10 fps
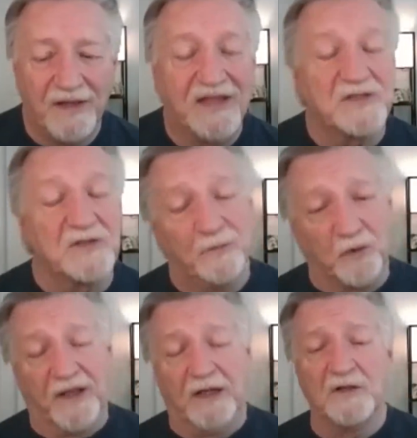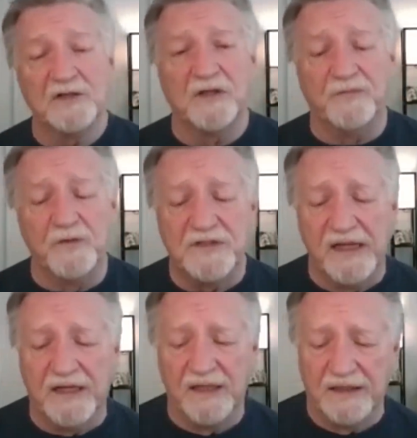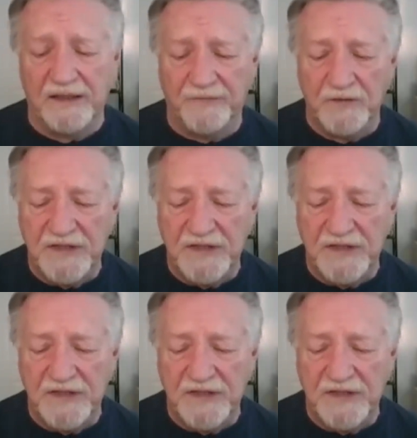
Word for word: And also, if you take a, if you take, um,